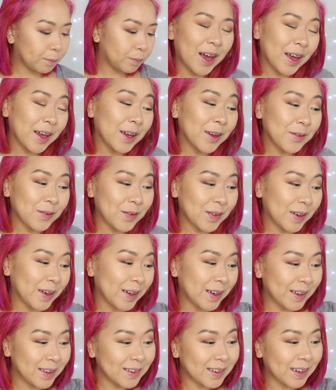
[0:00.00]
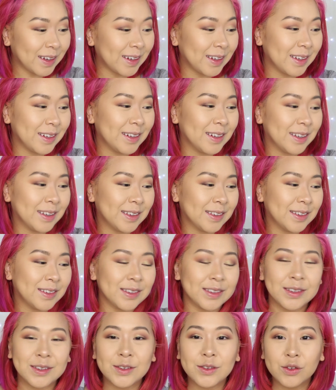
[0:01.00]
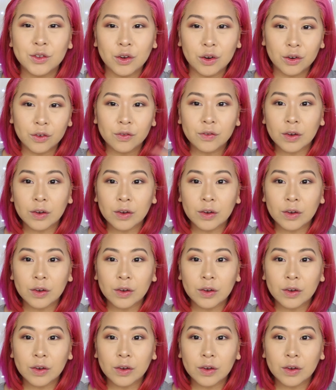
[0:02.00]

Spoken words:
I am very excited to start